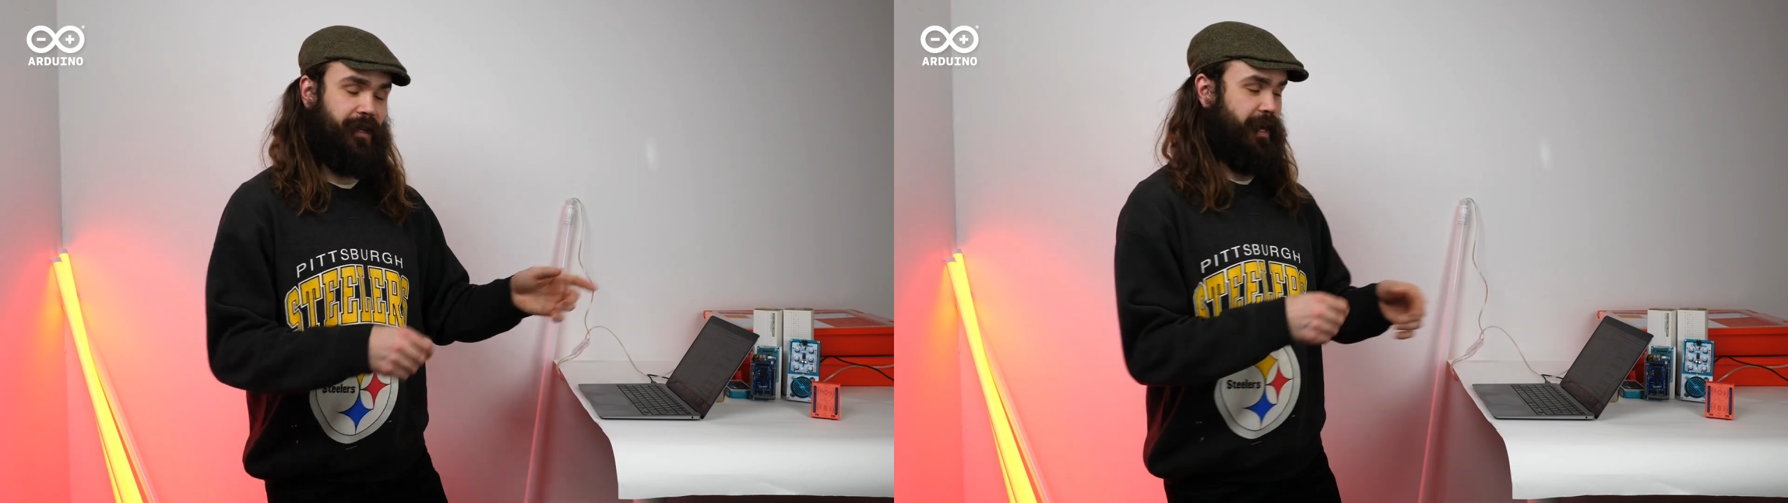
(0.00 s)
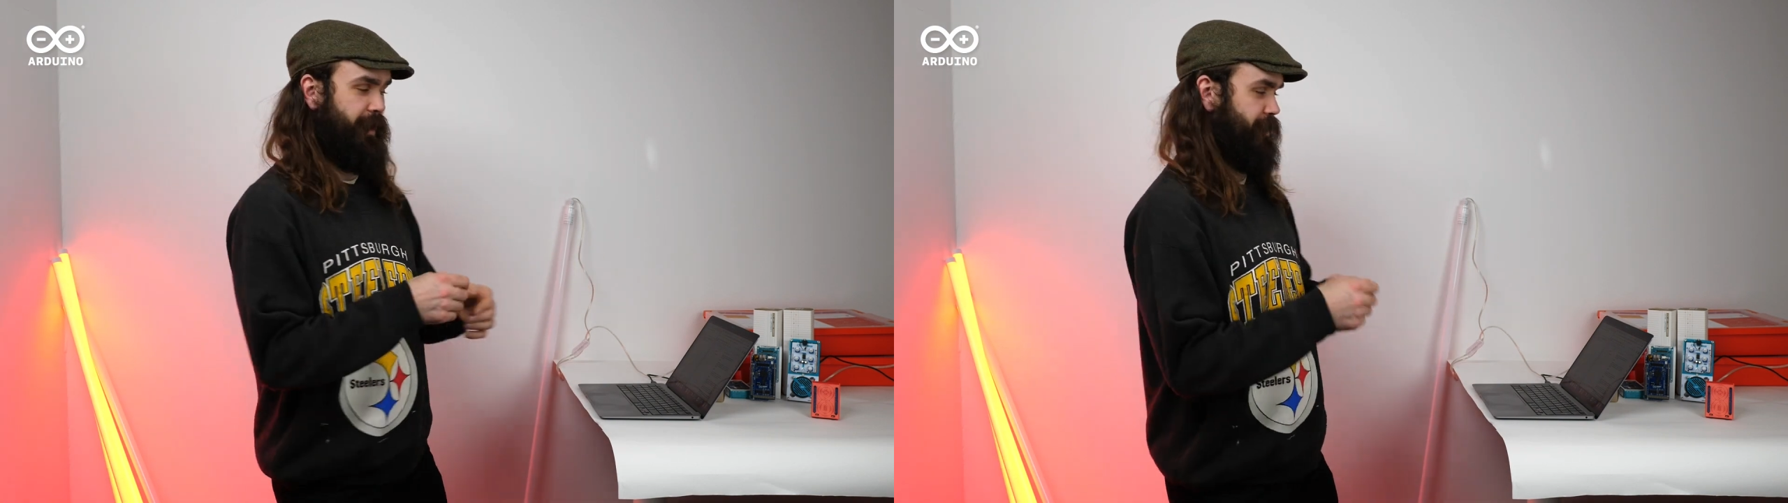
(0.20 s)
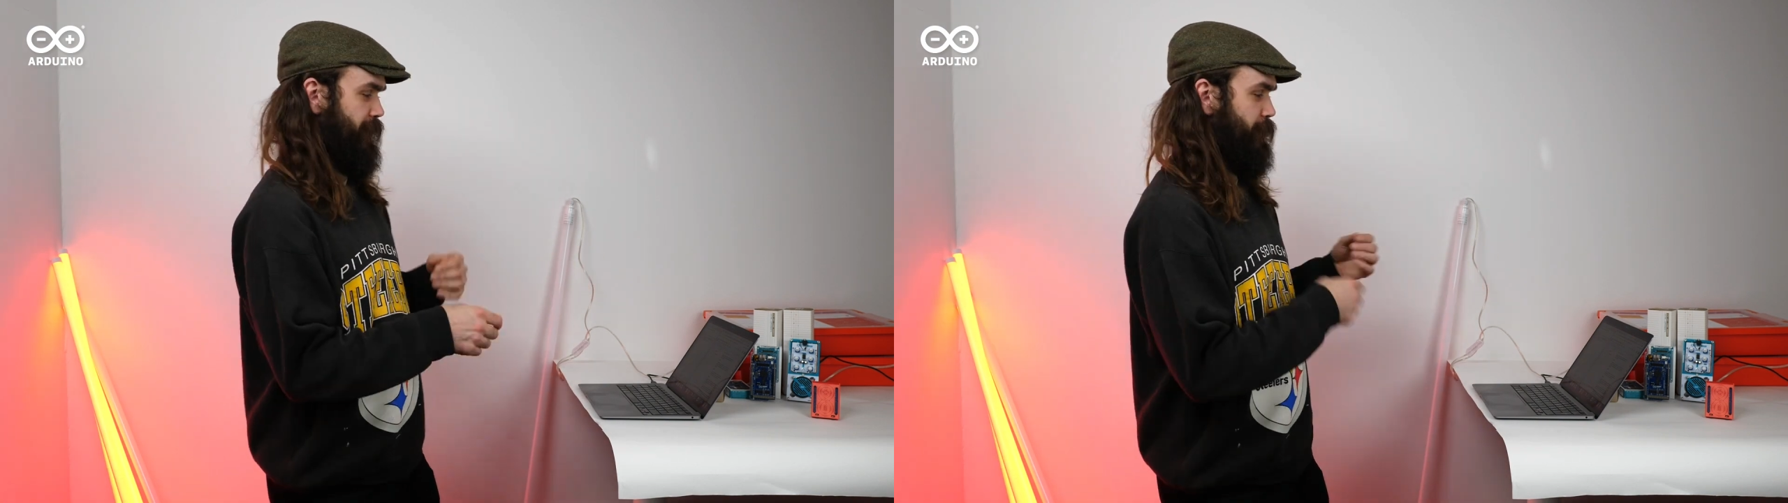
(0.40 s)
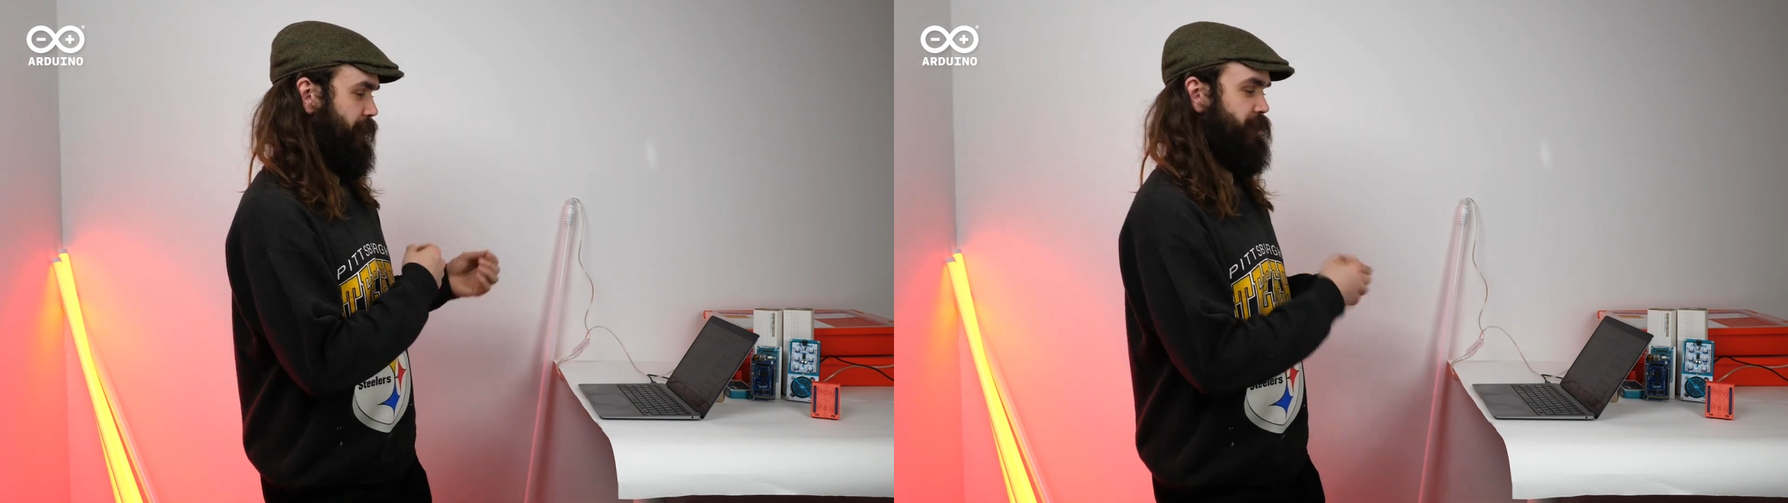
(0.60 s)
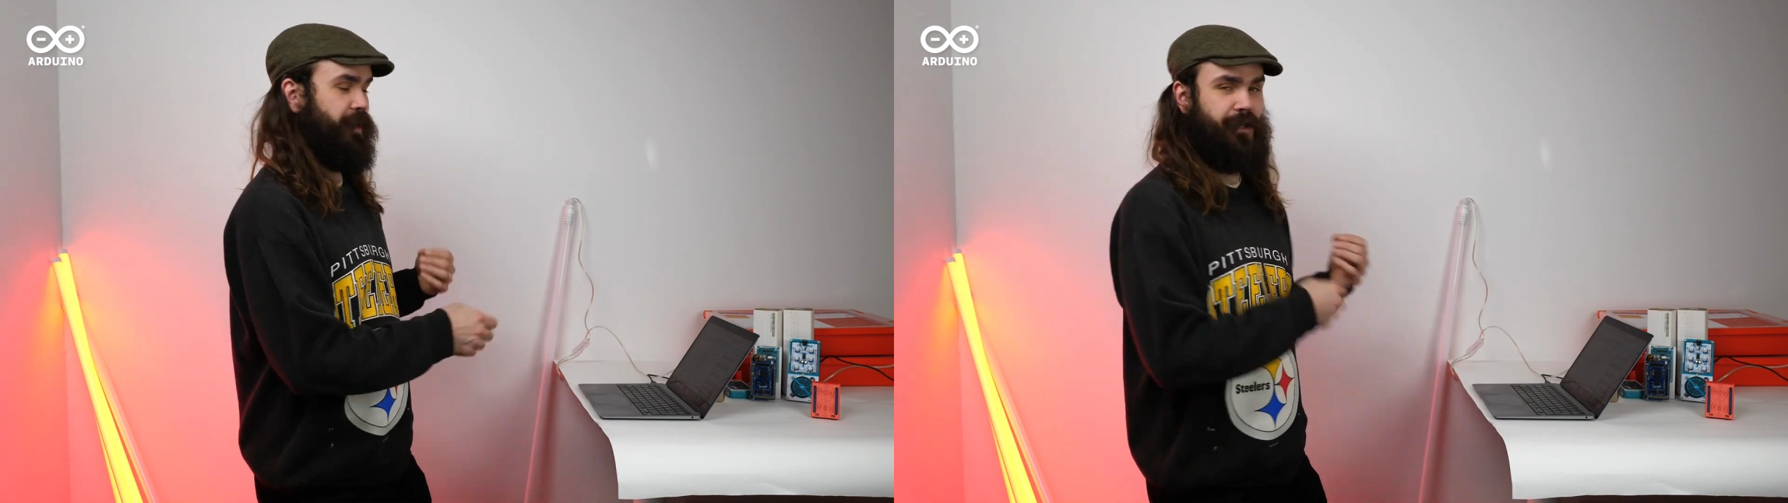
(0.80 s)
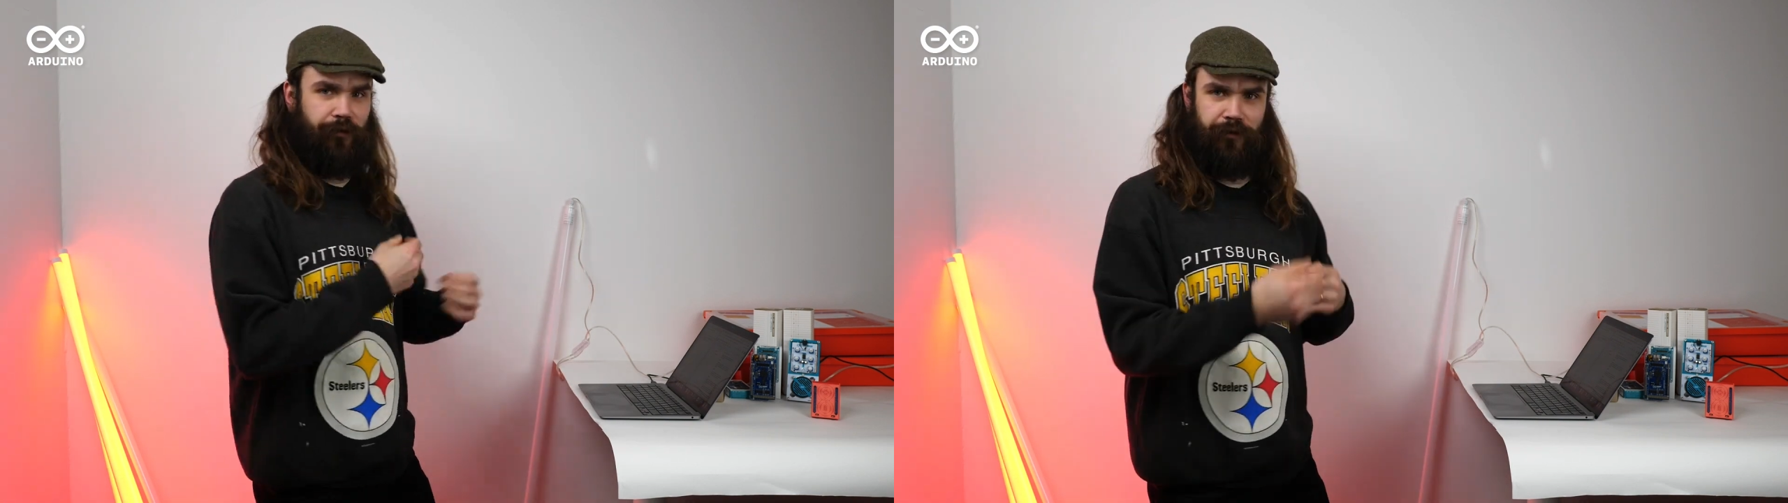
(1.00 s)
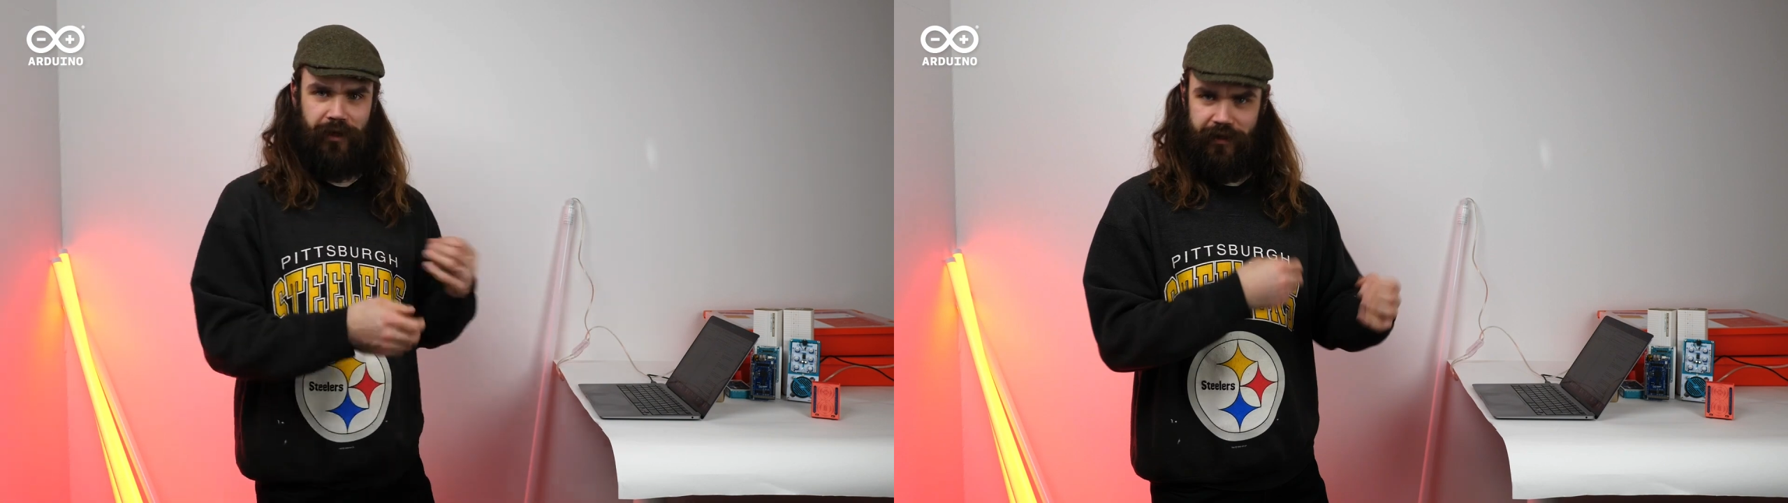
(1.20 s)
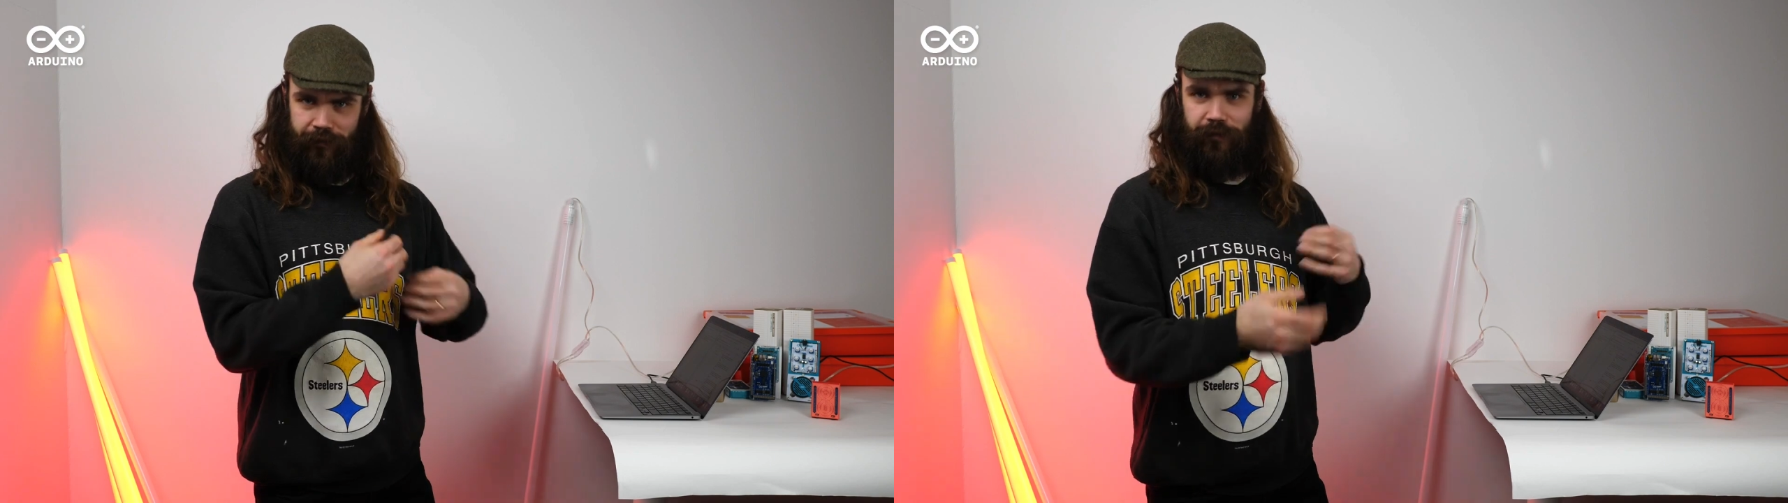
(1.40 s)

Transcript: and it's going to register that something is,